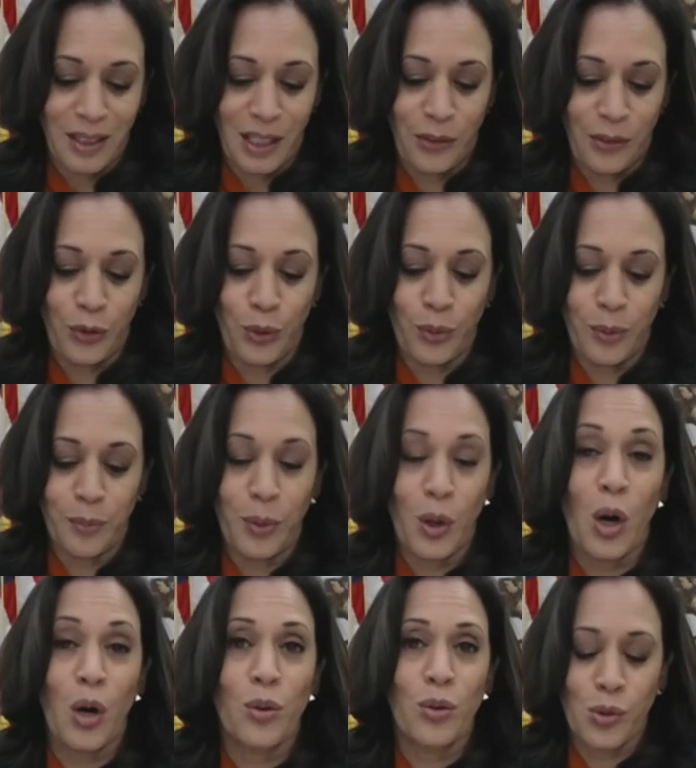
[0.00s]
If you
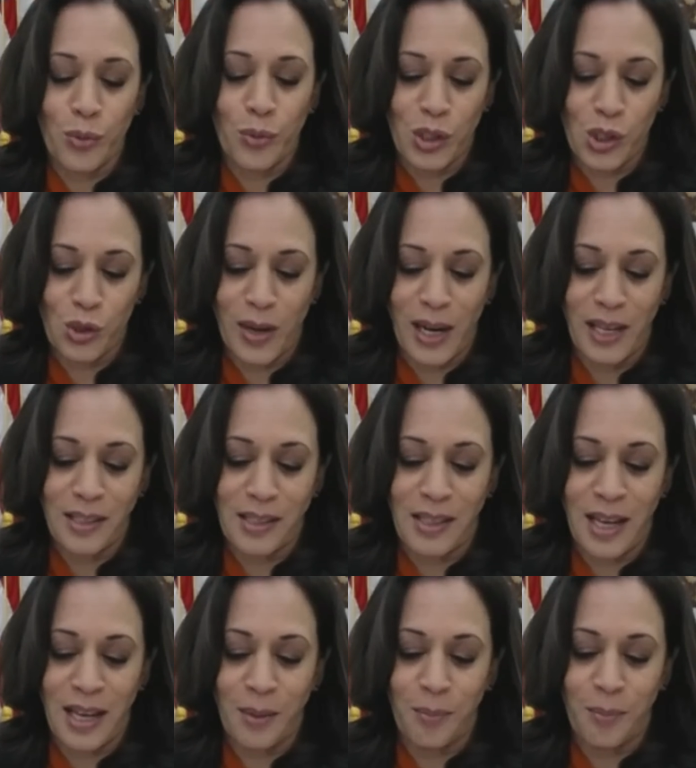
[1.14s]
impose restraints
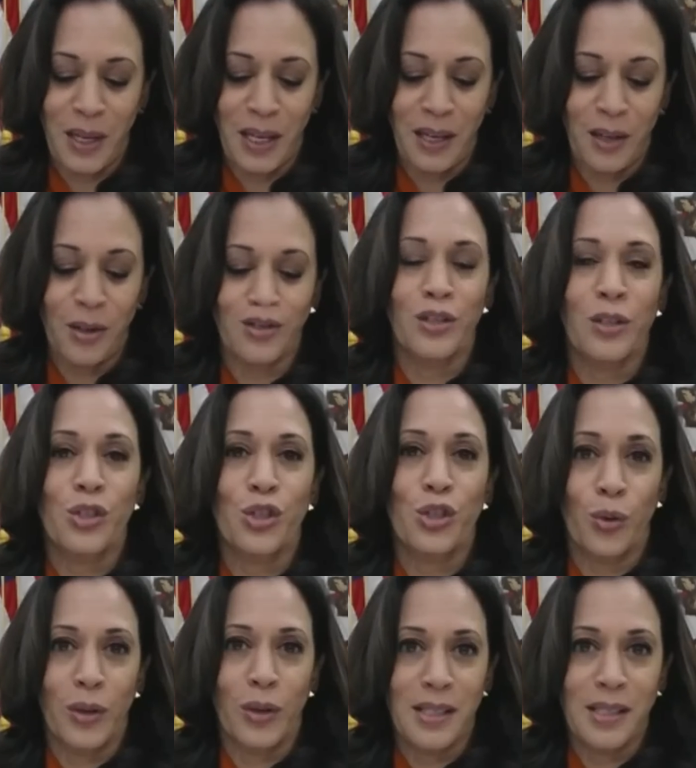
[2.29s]
that impede her
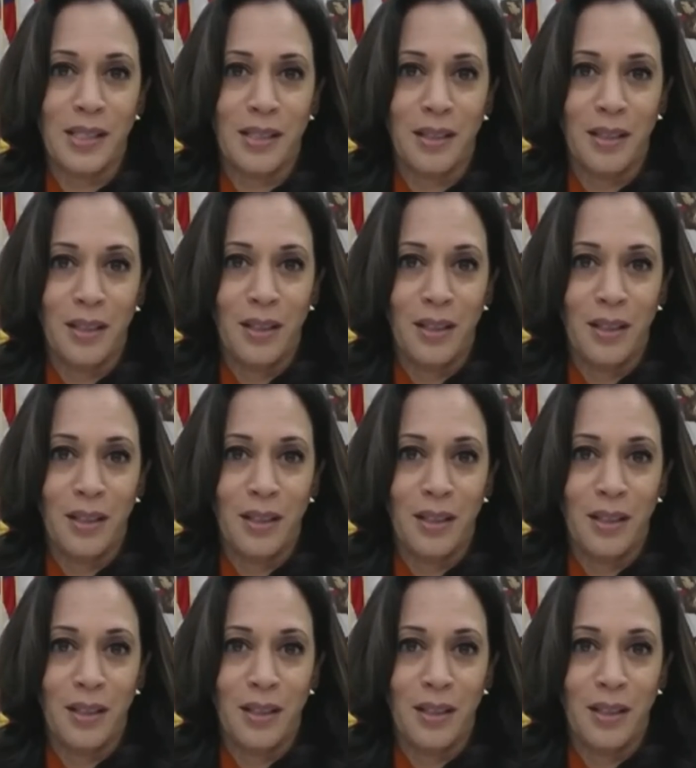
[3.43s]
choice,